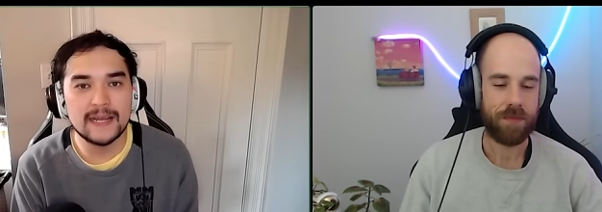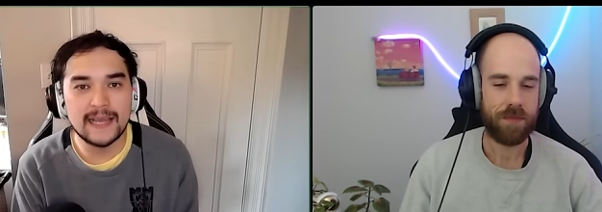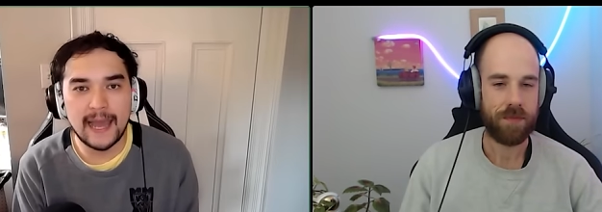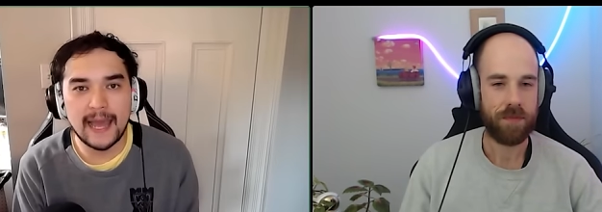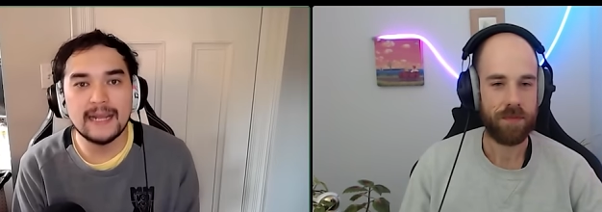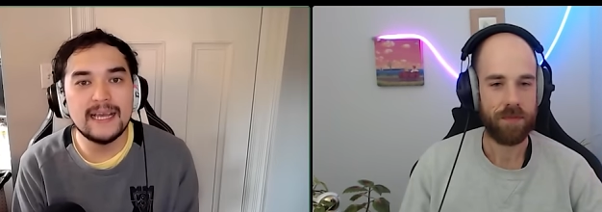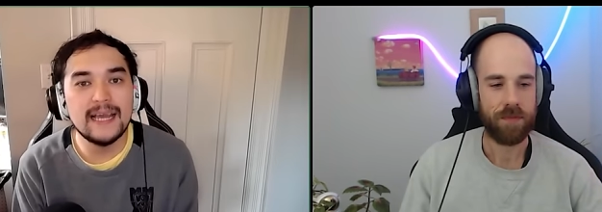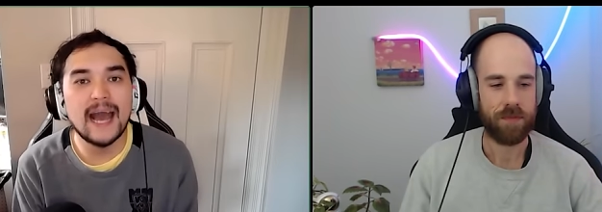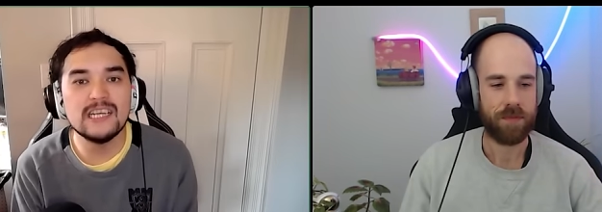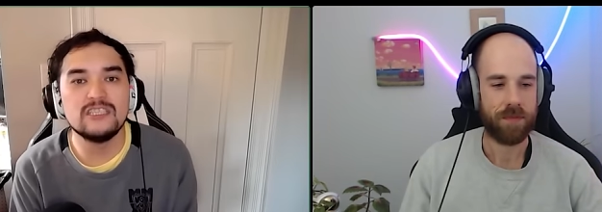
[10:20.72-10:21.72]
Speaker 1: again, he
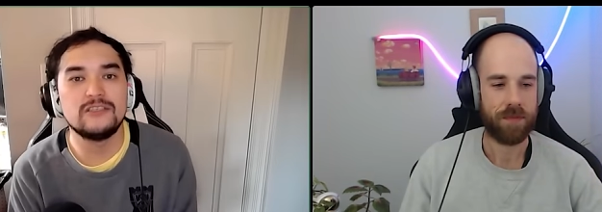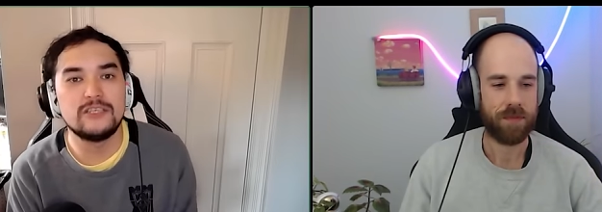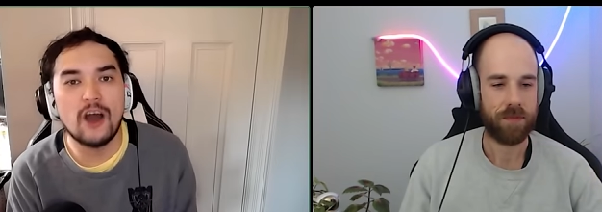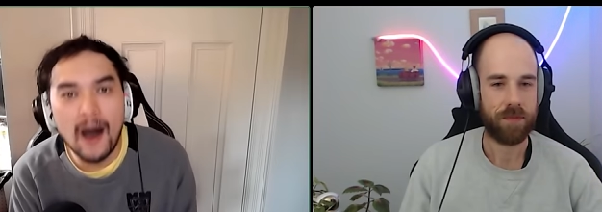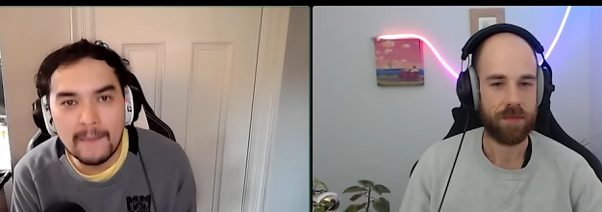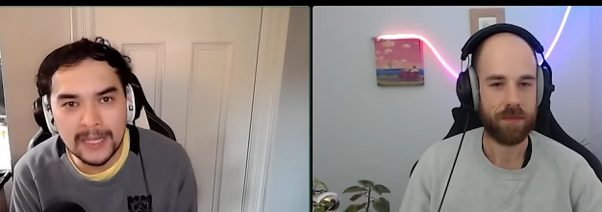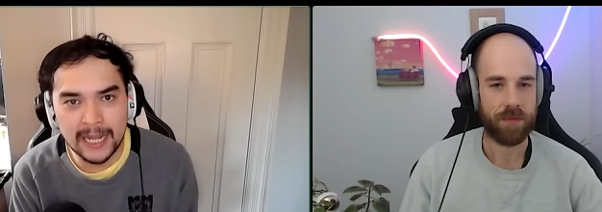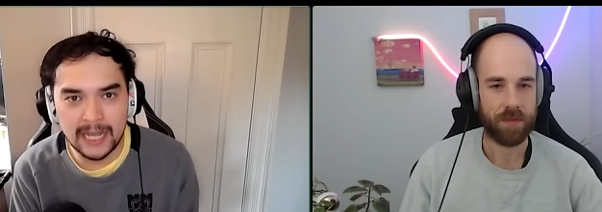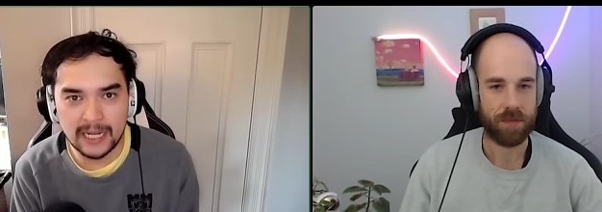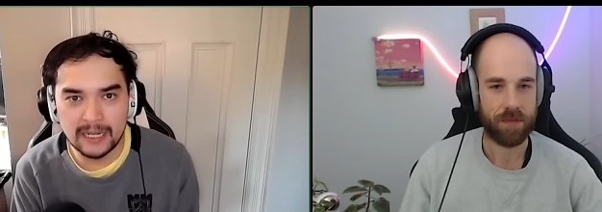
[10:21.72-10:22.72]
has
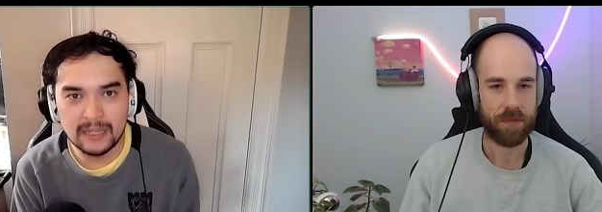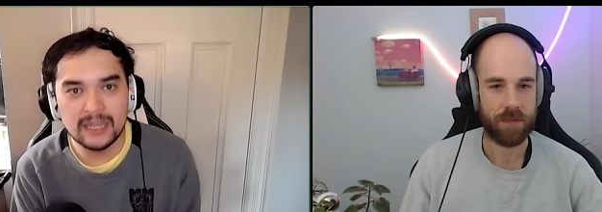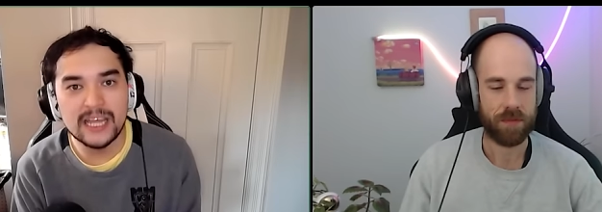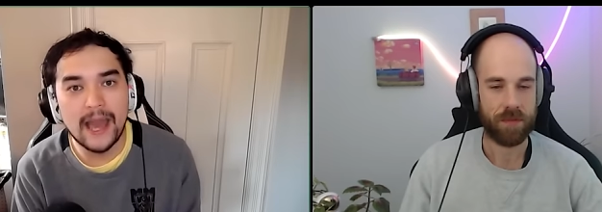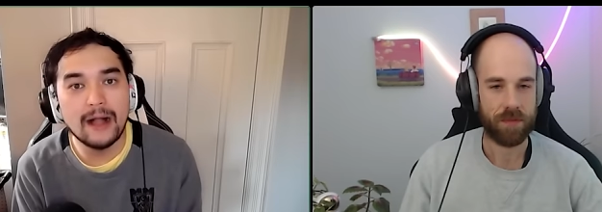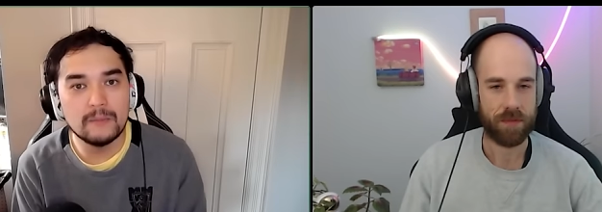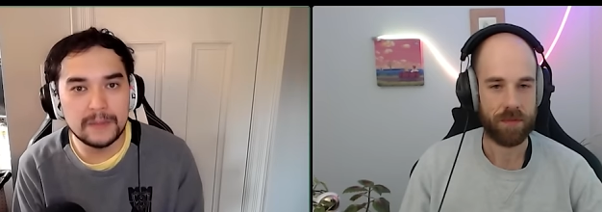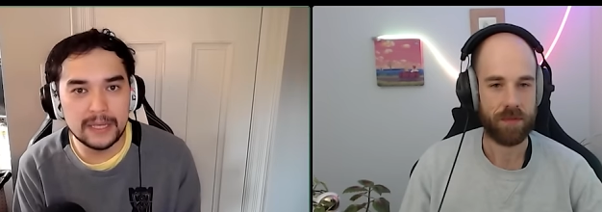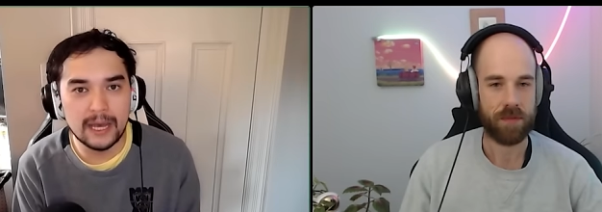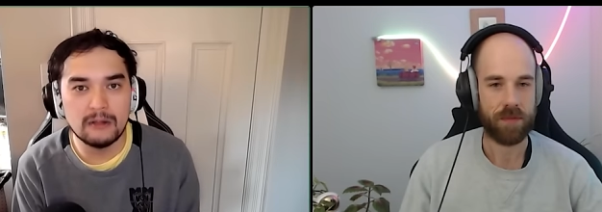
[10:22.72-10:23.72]
dominated the
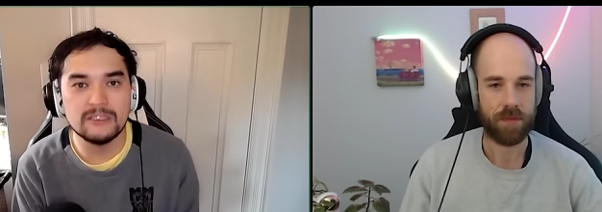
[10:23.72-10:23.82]
LPL.